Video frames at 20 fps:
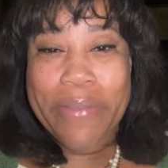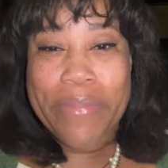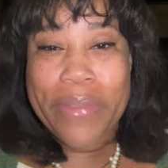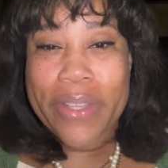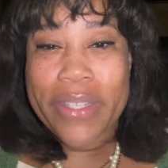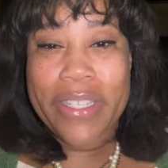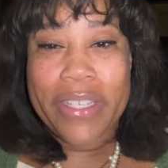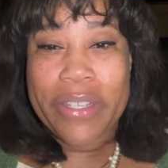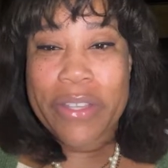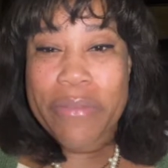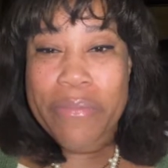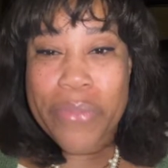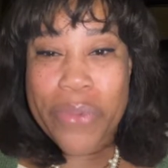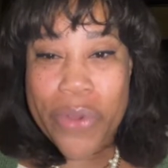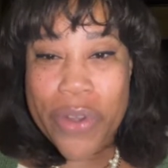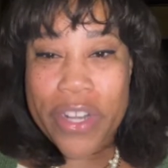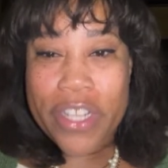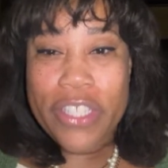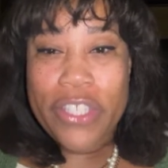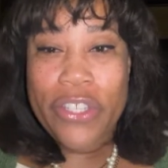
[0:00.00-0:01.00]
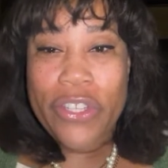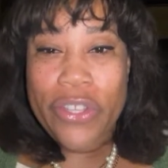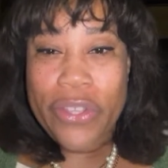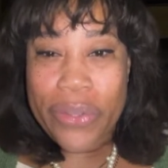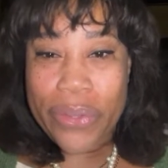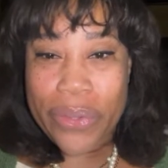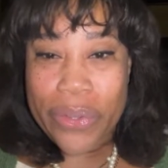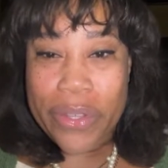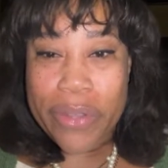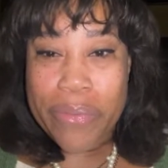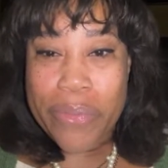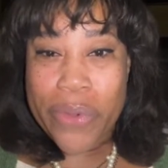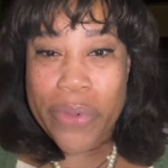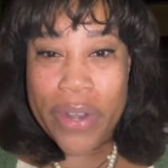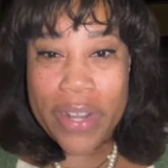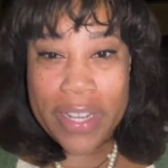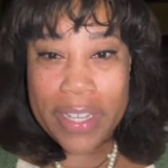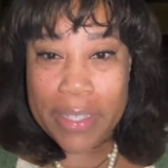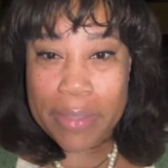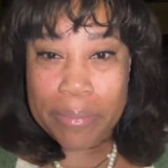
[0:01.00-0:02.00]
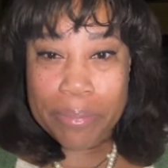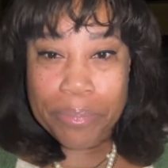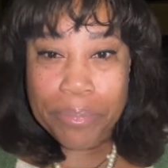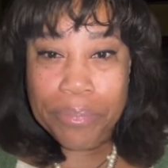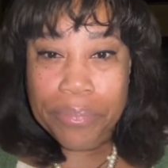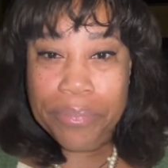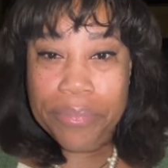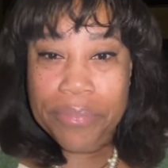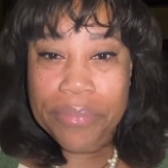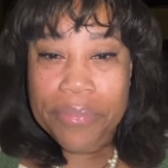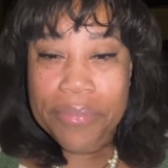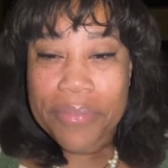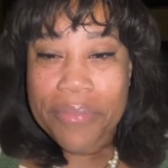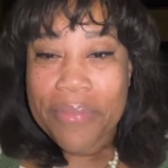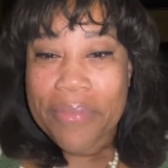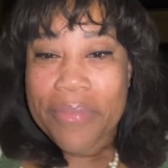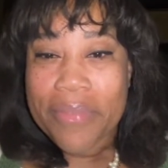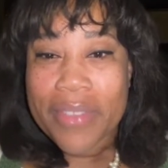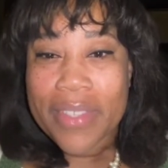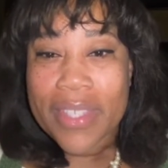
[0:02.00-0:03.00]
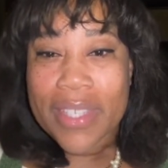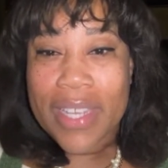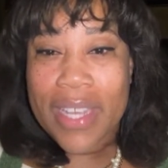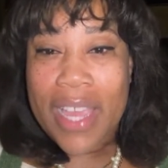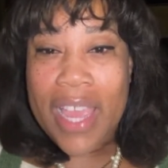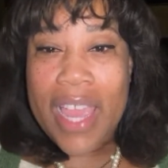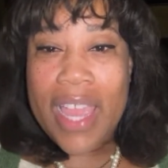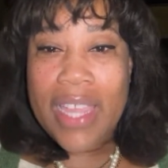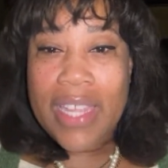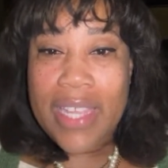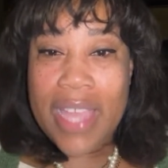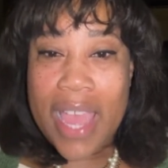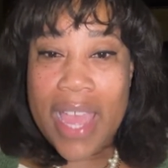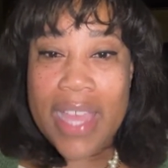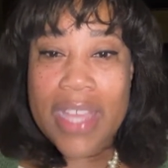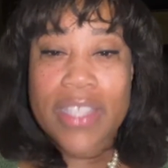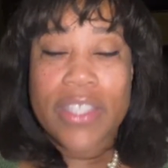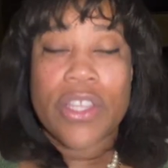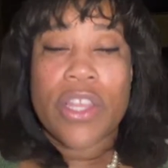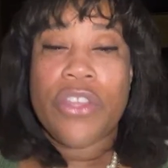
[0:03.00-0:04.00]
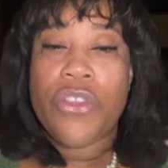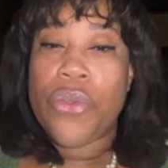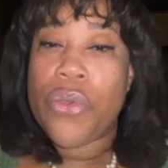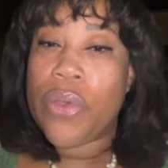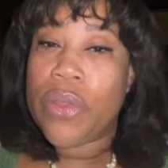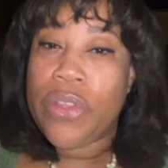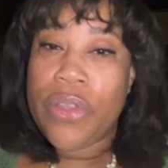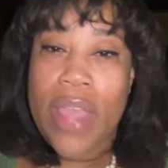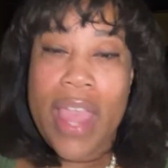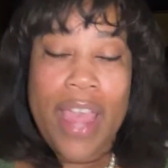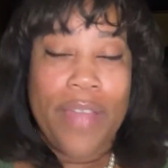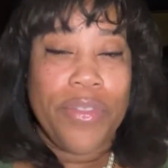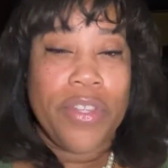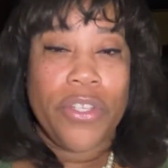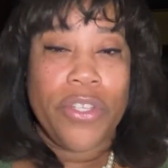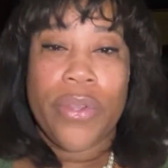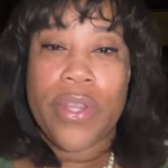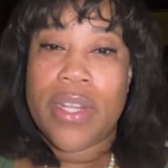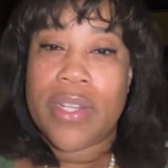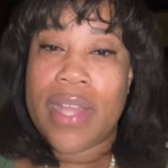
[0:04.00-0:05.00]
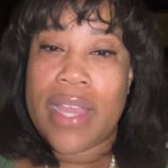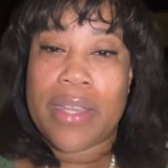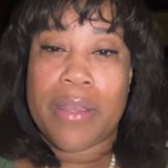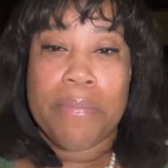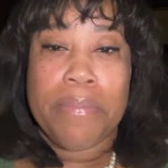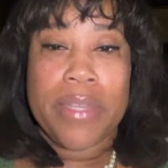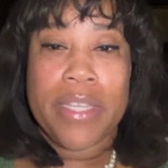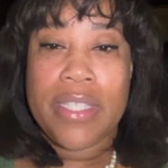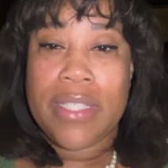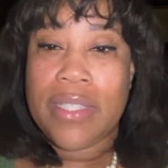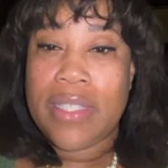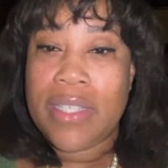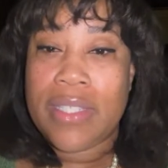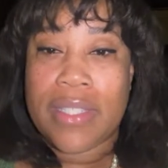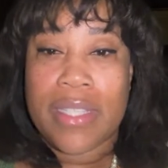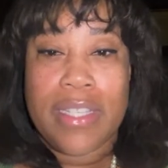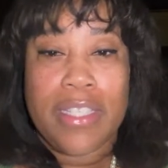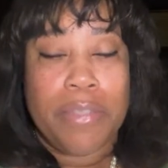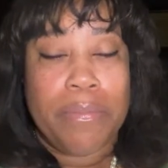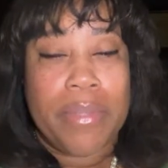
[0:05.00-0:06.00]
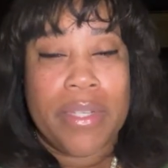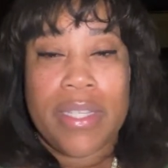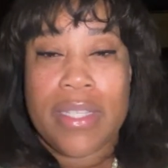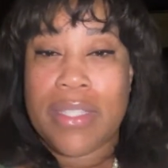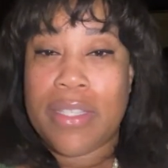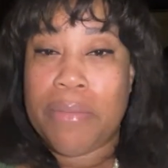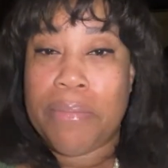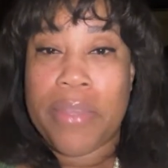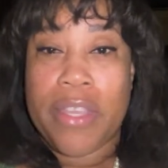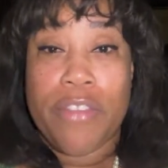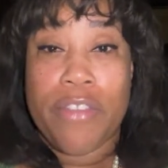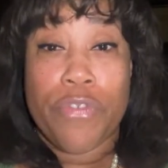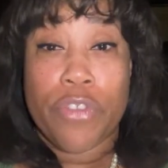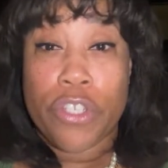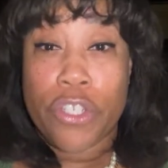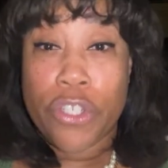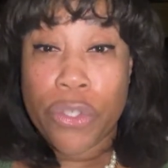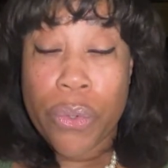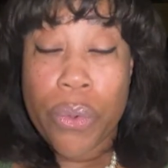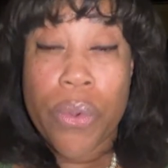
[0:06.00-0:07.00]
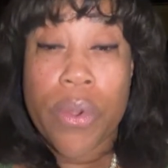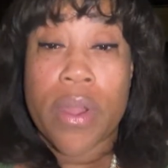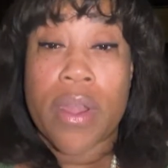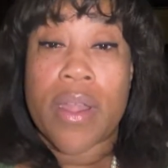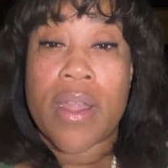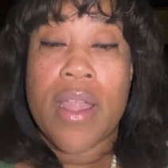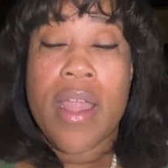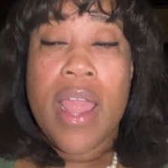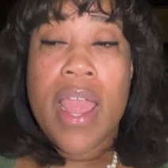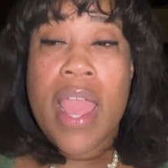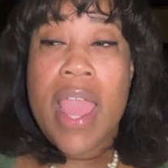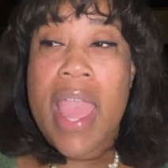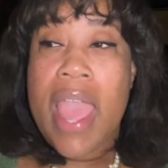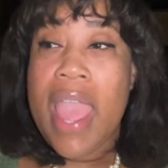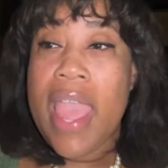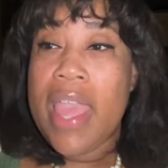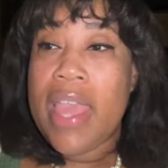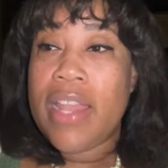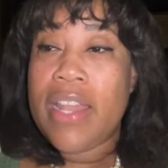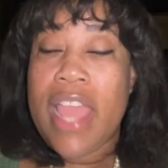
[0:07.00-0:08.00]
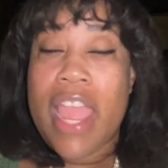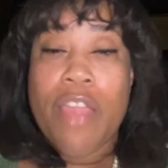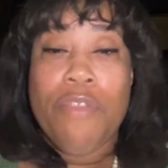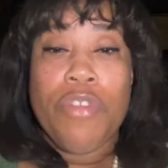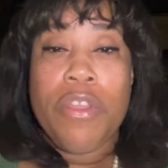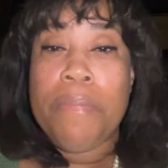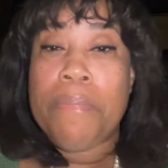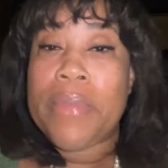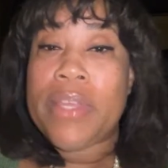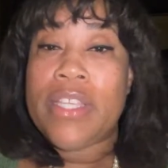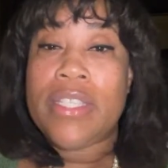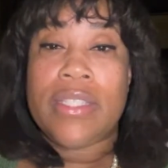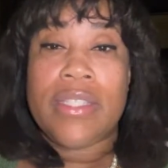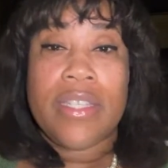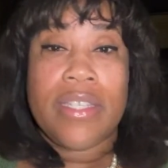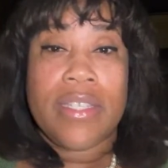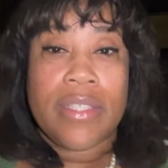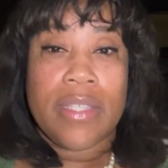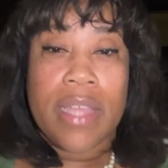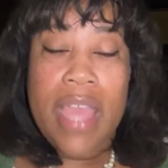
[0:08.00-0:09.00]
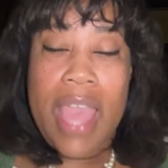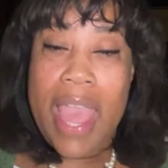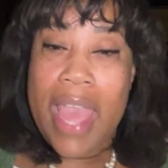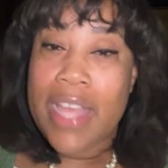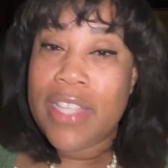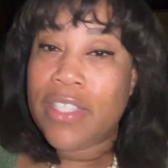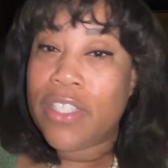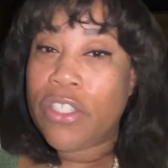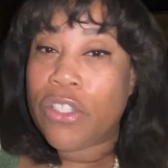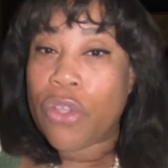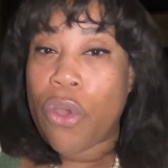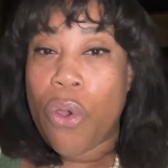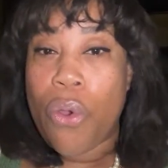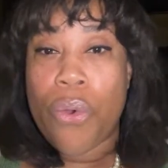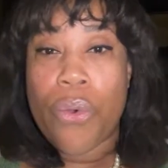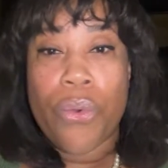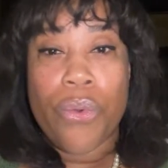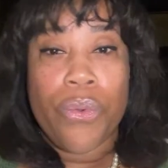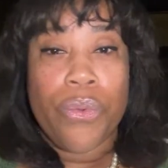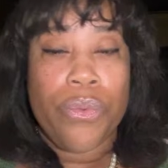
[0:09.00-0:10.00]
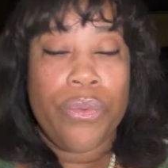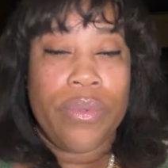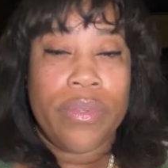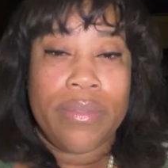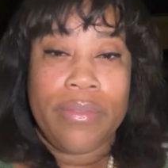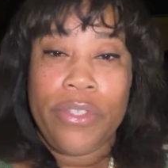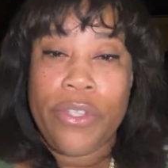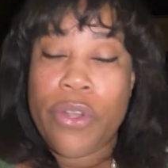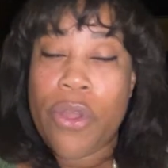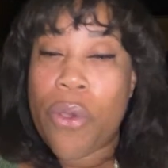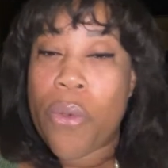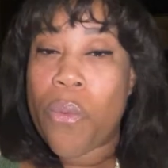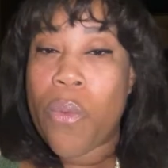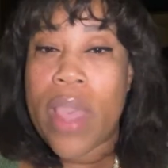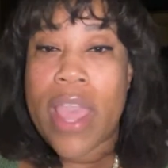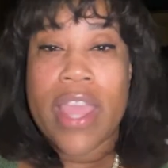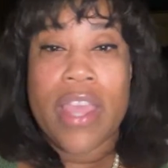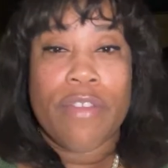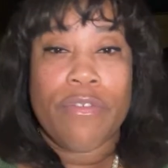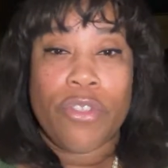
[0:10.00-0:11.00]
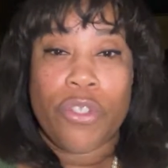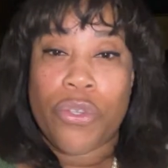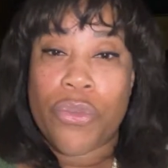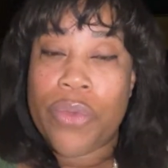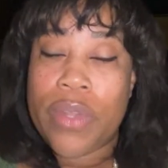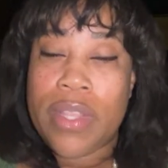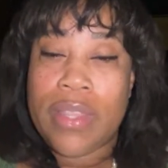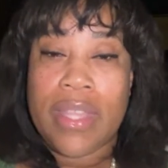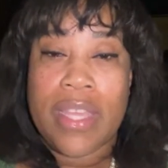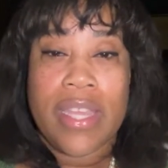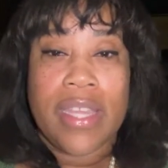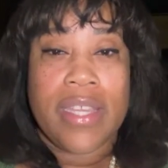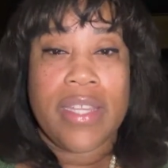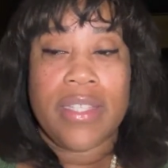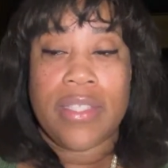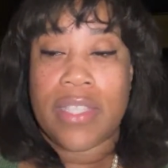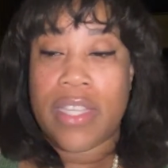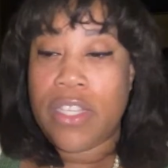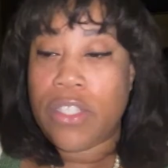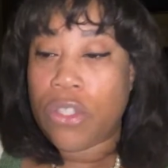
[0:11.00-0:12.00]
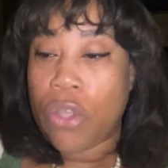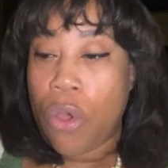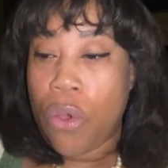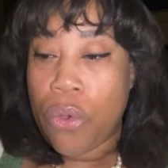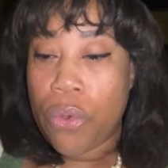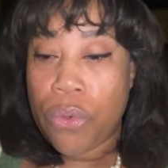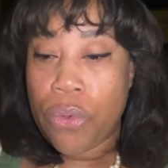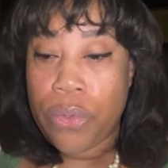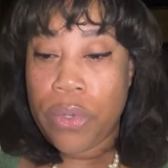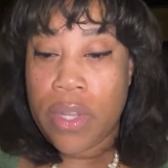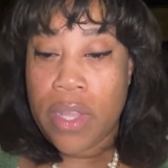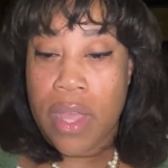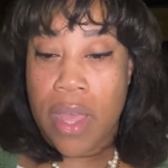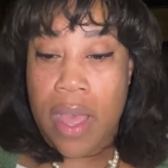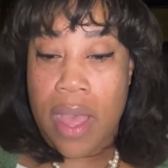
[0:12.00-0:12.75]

building. Good morning to you. Good morning. Yes, you have to treat it like a business. It's Melissa B for sure. And every business has its own, way of doing things, its own